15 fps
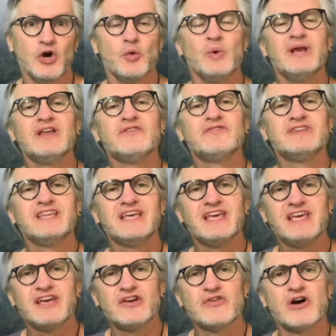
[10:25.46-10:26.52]
We live in
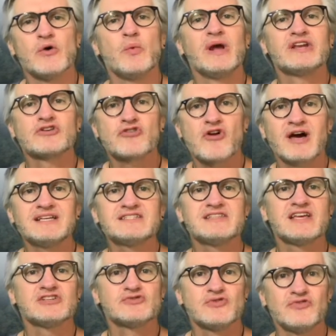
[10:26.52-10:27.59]
the era when
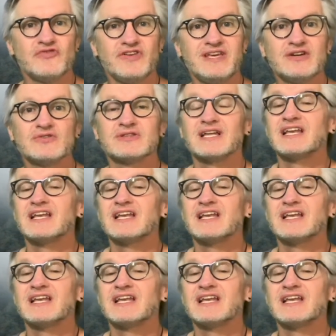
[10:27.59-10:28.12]
Christ has revealed